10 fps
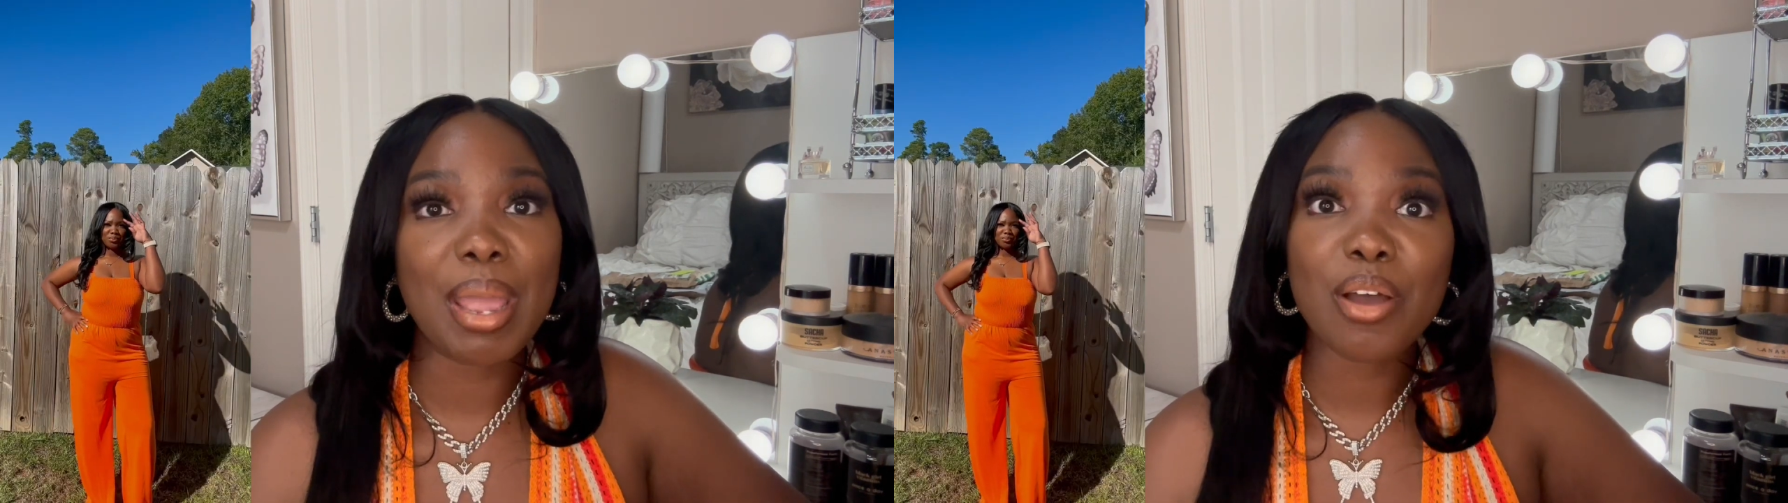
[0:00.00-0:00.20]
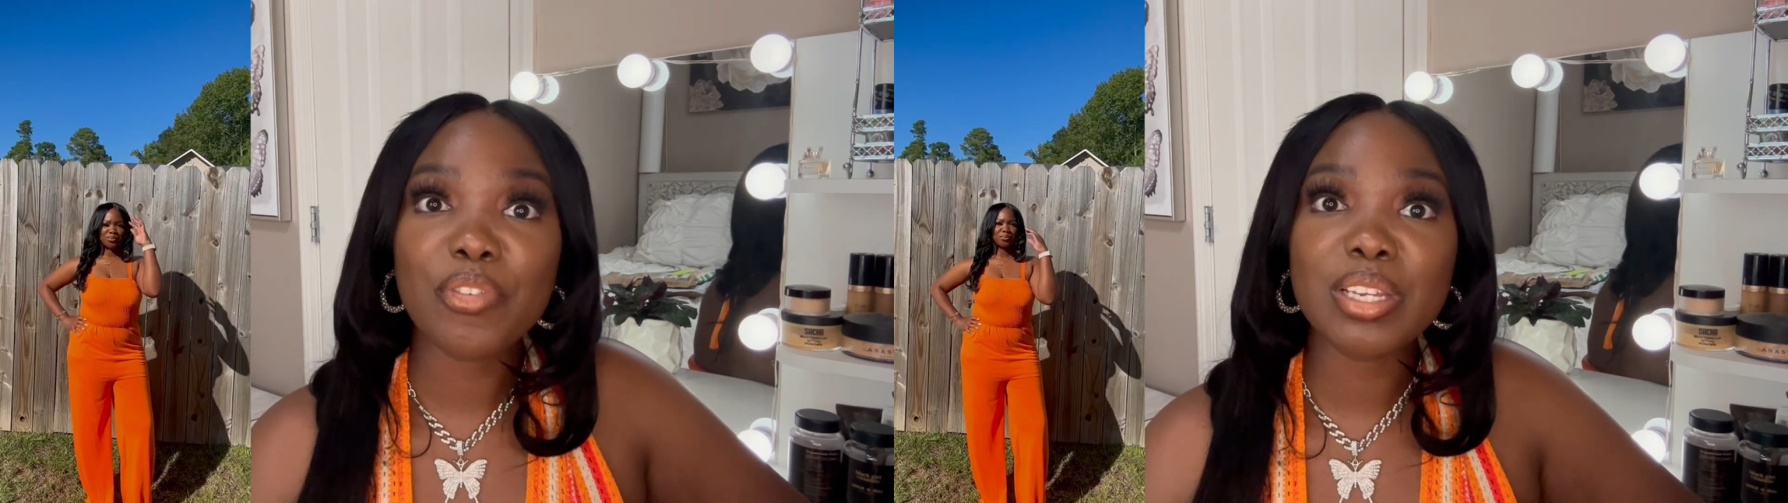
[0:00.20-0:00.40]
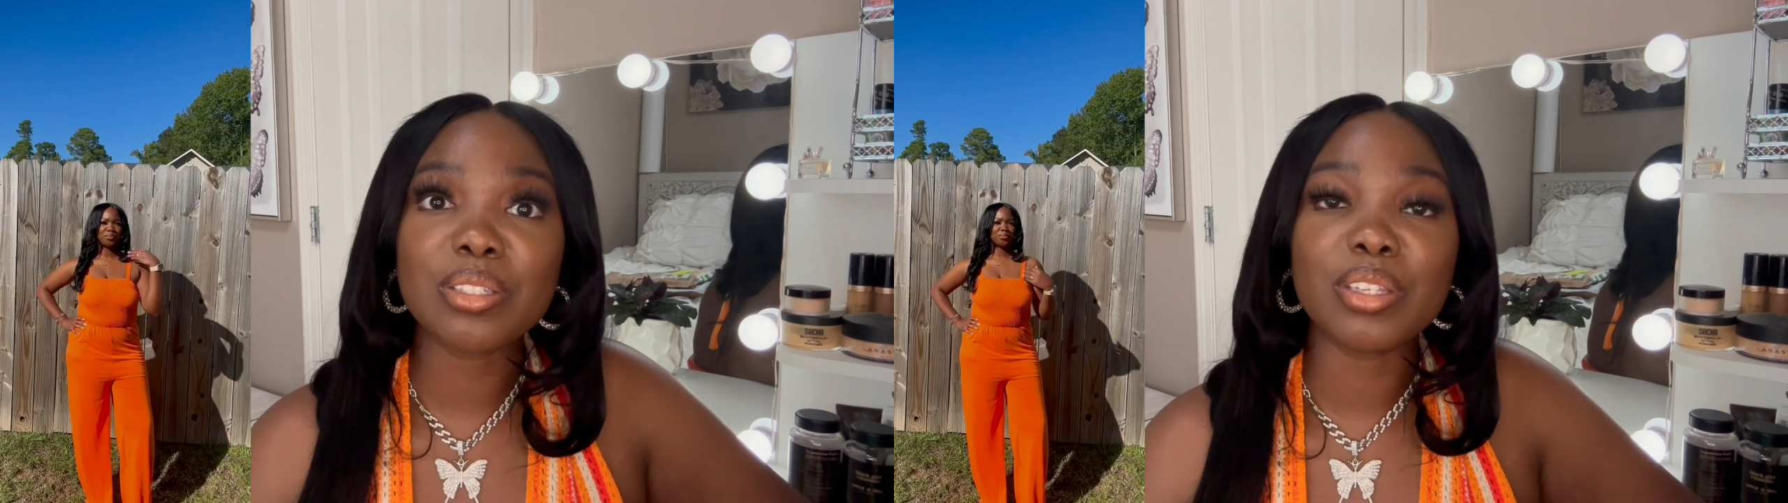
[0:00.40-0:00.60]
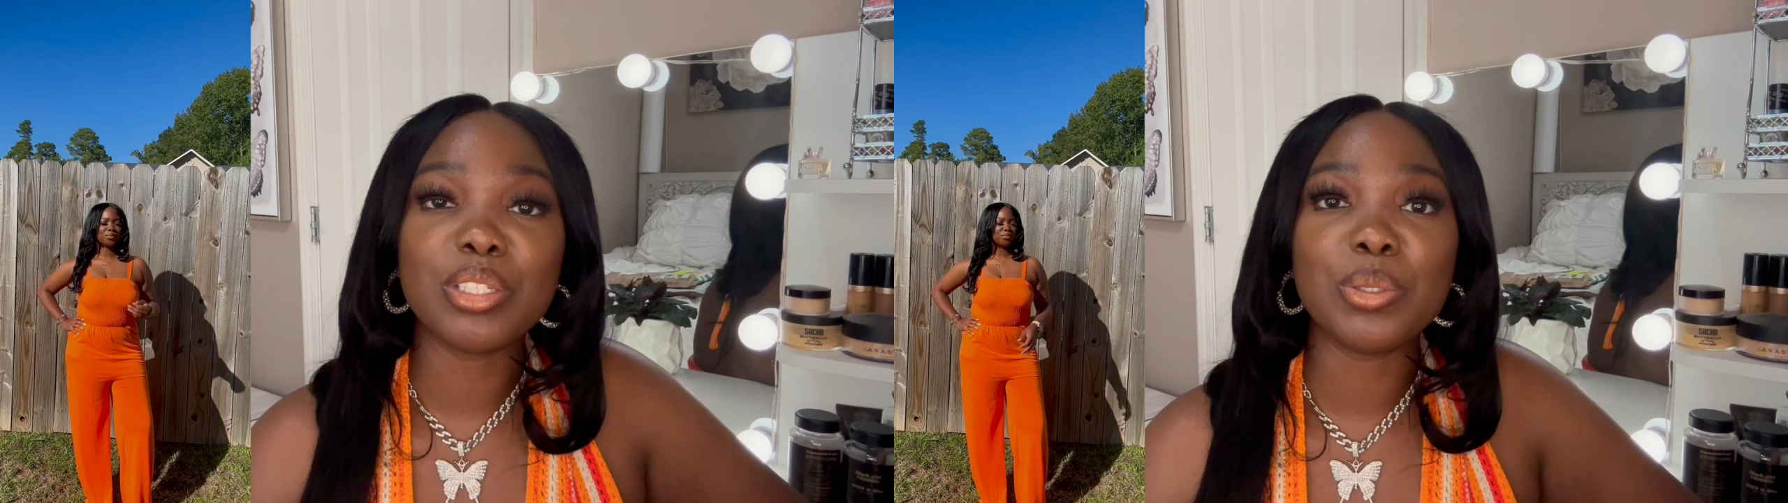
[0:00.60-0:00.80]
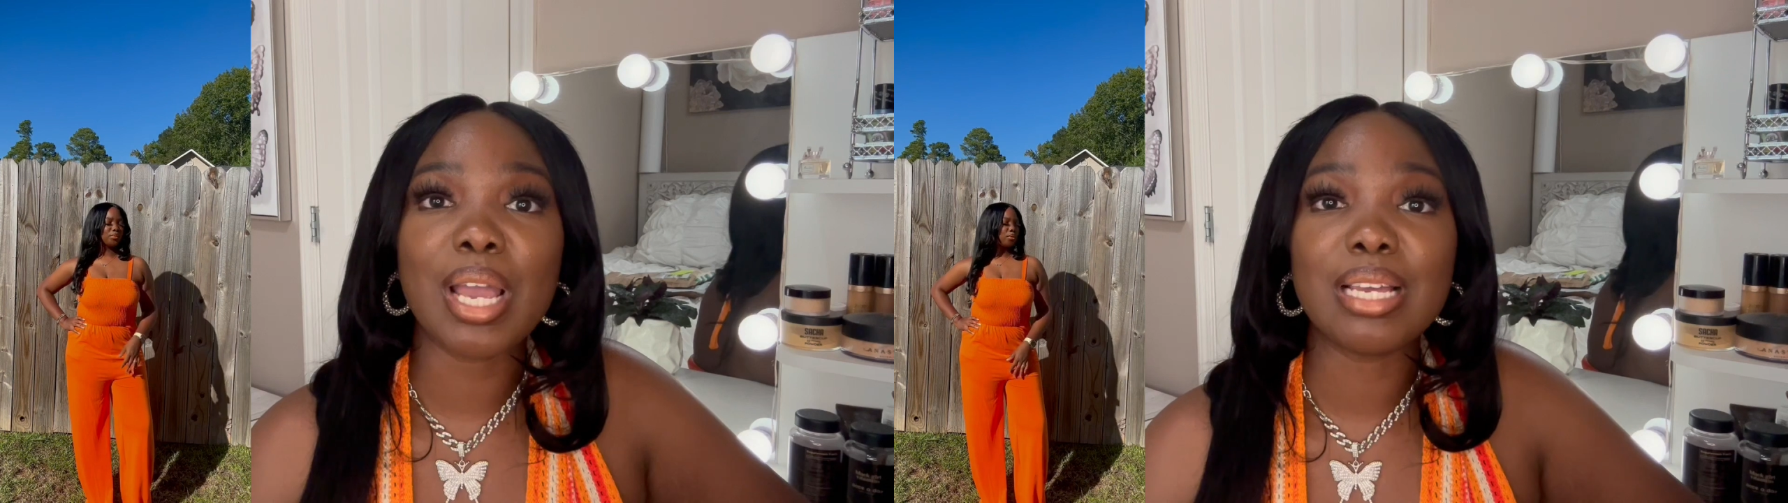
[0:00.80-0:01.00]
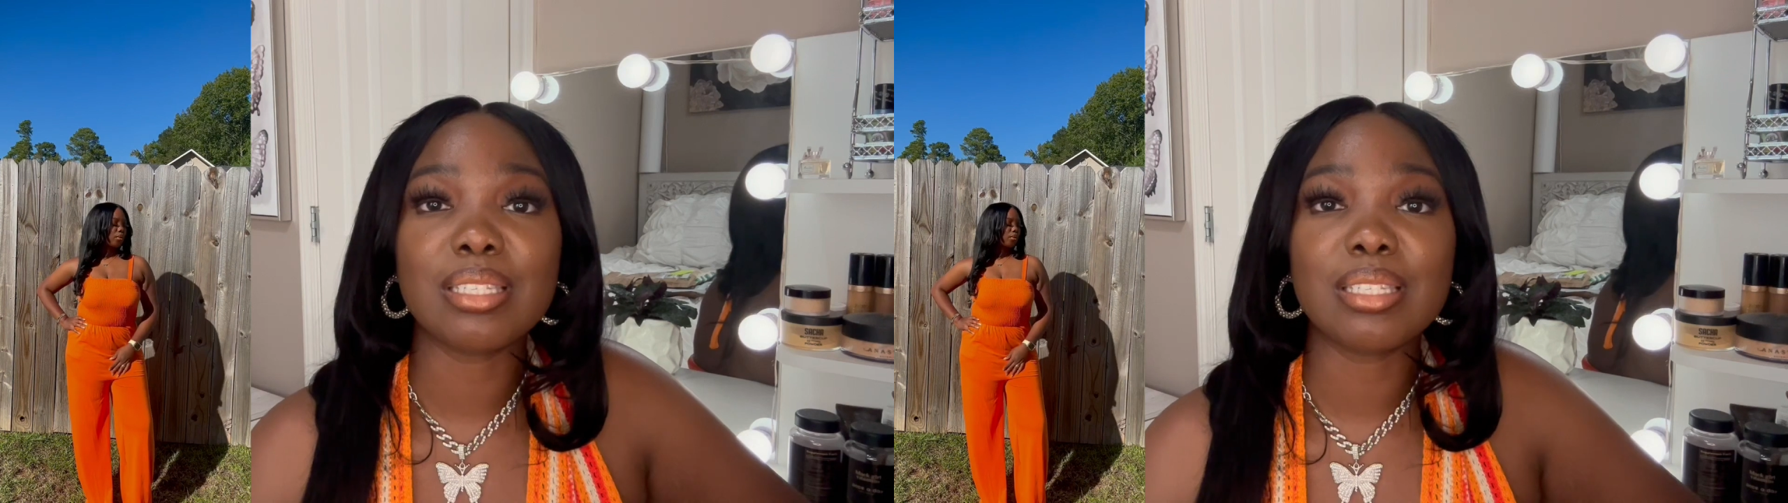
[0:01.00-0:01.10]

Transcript: outfit so that you guys